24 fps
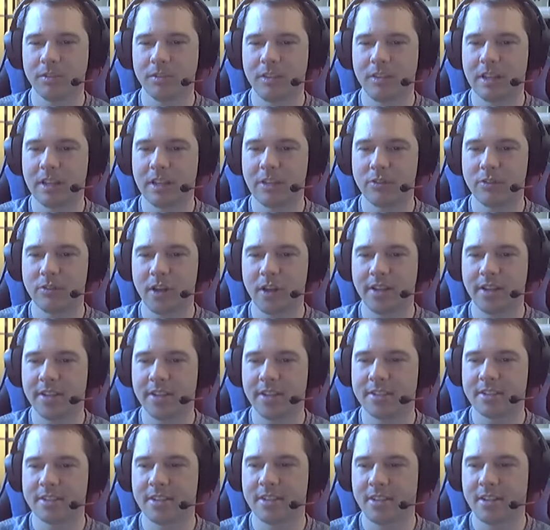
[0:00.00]
can try
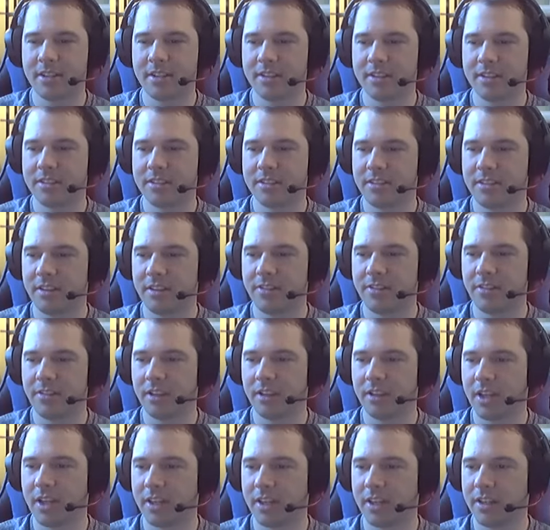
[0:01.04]
Destiny, see if you
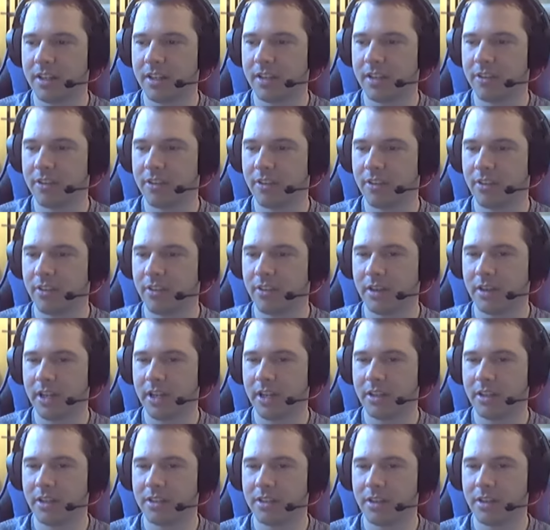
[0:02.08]
like it, or
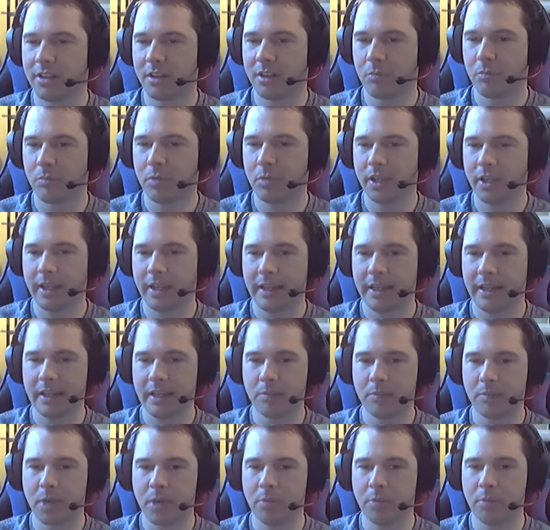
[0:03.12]
like play
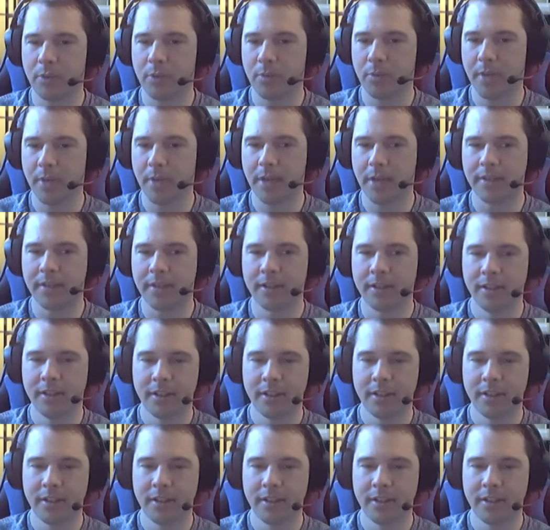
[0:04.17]
Bomberman,